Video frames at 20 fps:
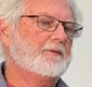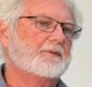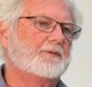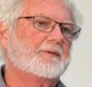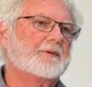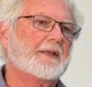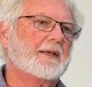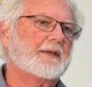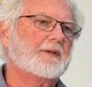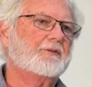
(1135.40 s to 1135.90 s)

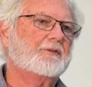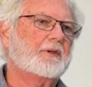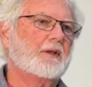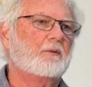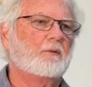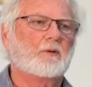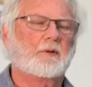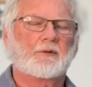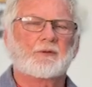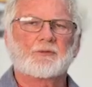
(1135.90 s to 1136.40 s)
Now you say,
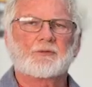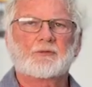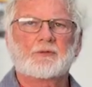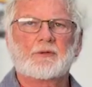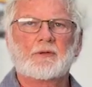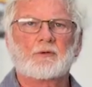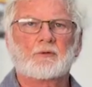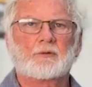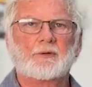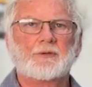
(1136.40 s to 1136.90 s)
well, there's
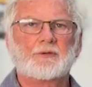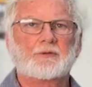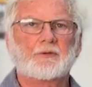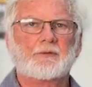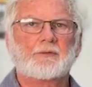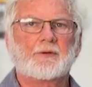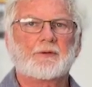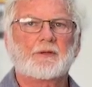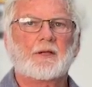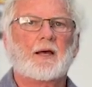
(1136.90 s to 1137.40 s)
still grease on
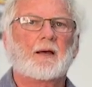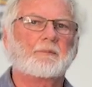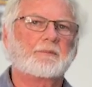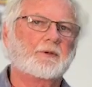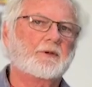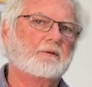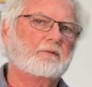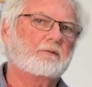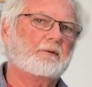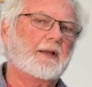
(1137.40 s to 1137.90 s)
the top.
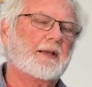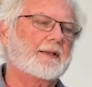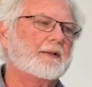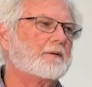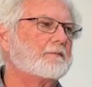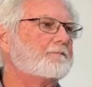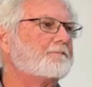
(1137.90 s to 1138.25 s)
You're right.